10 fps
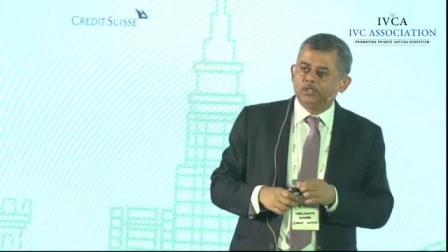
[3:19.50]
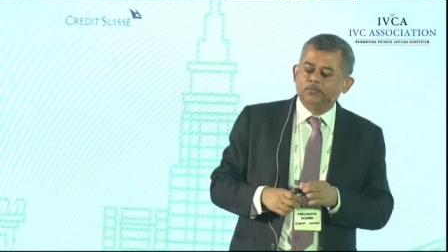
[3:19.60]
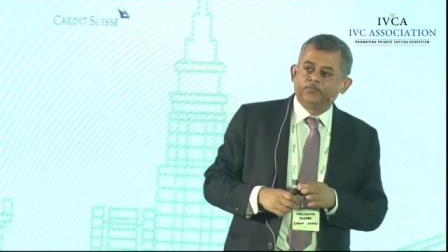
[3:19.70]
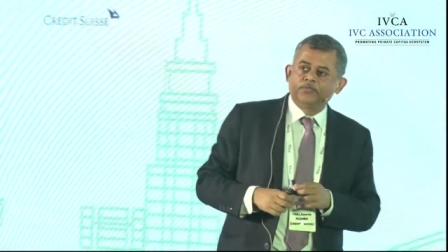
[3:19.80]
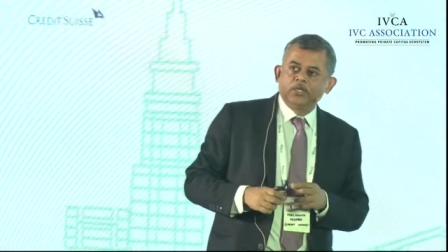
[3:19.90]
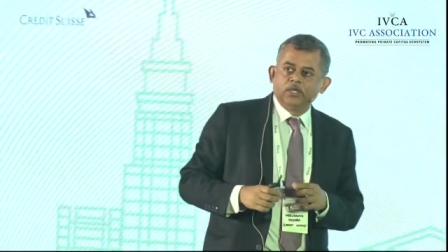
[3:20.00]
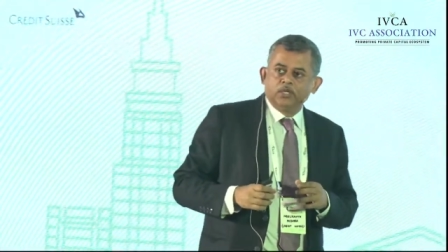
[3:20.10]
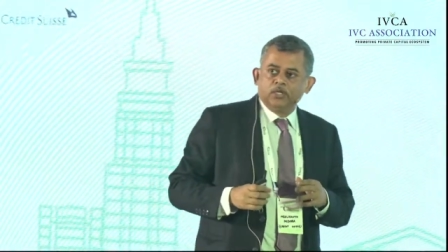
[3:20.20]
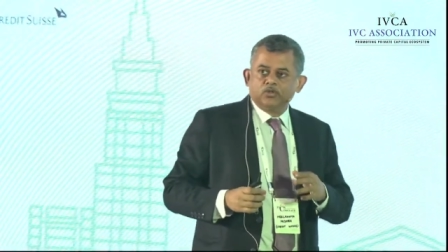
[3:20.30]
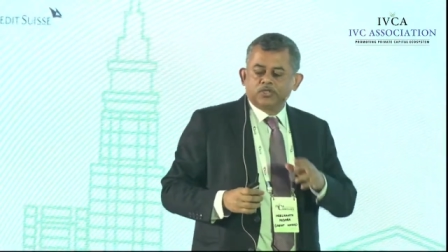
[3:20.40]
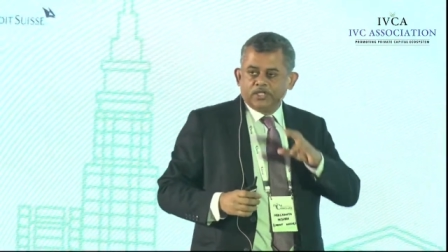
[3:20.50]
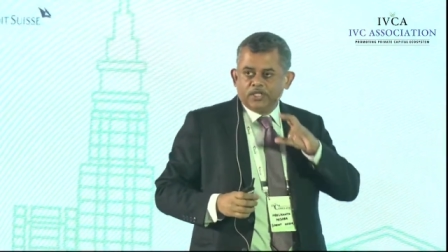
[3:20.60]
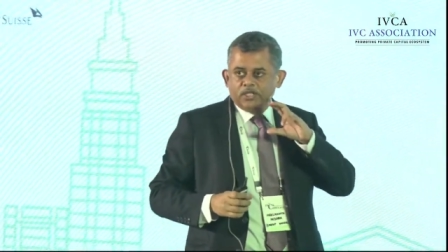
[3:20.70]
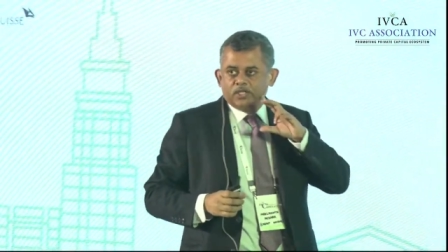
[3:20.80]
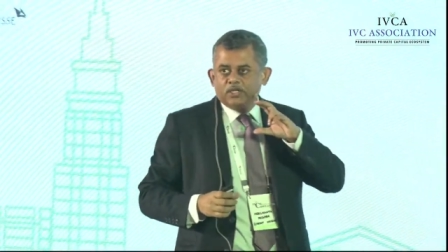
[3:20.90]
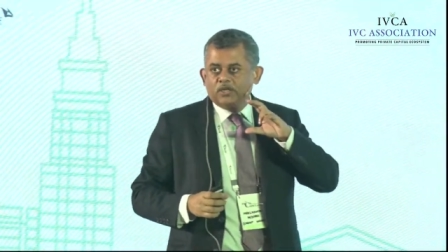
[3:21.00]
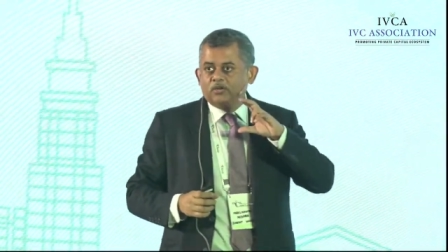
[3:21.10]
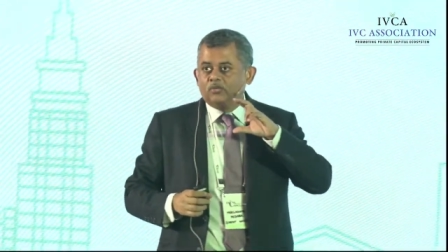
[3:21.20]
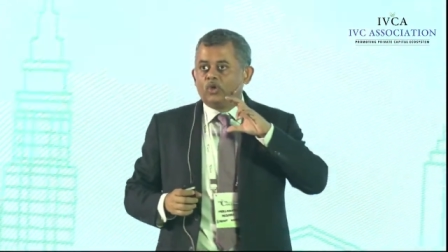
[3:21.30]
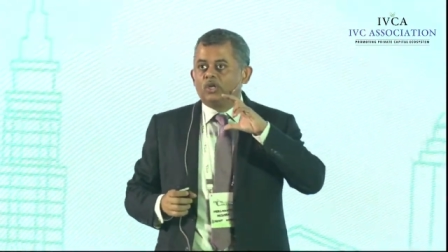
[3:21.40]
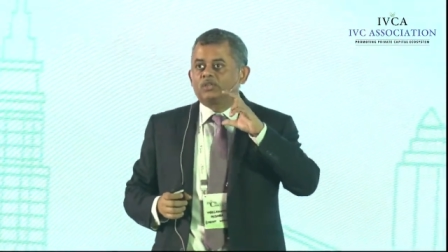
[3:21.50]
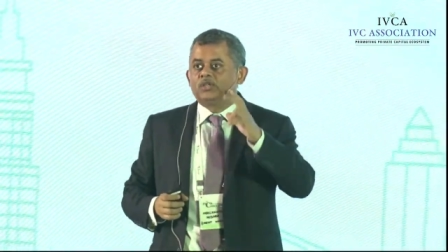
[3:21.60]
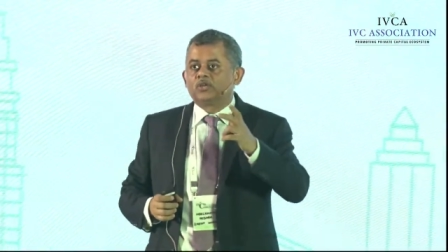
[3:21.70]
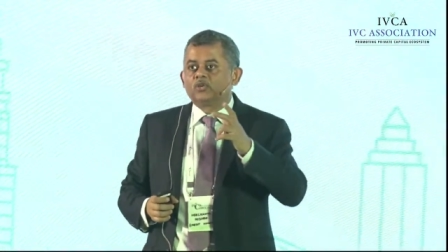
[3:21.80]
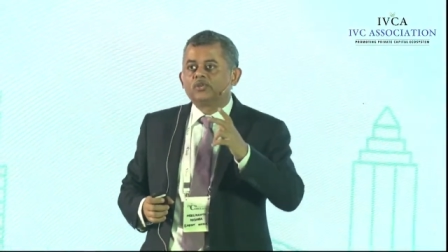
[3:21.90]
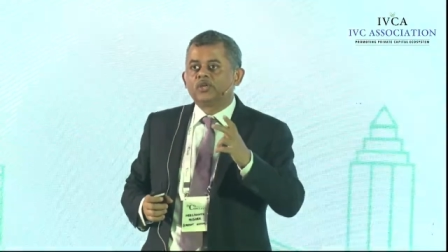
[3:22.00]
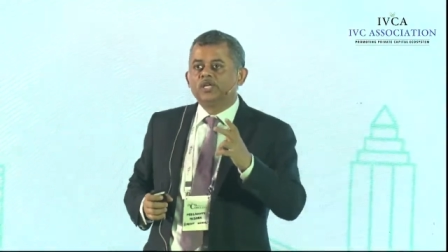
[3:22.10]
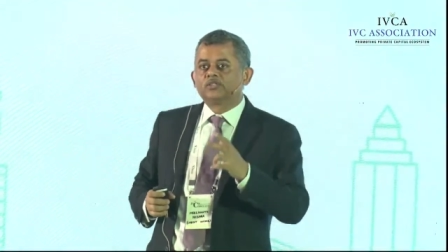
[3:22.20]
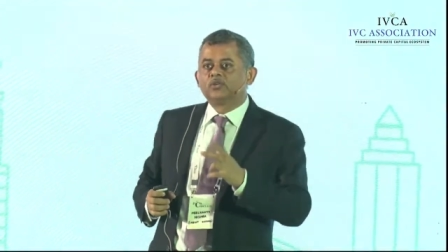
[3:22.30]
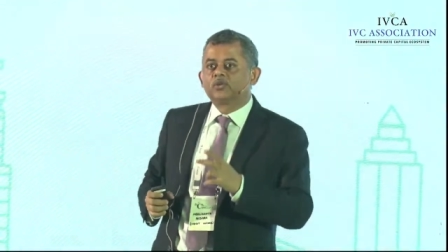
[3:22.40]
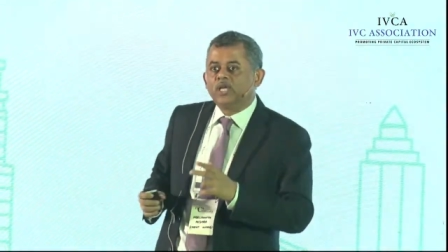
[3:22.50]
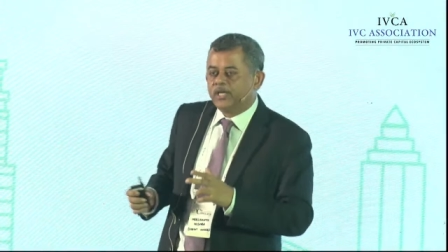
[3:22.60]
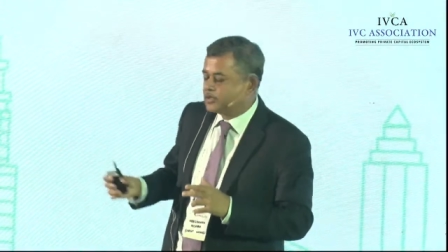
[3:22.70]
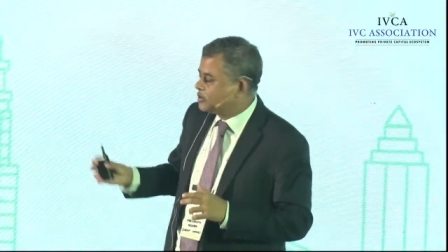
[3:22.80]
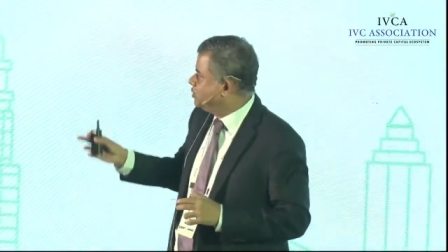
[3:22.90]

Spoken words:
to December 19 quarter and look at December 22 quarter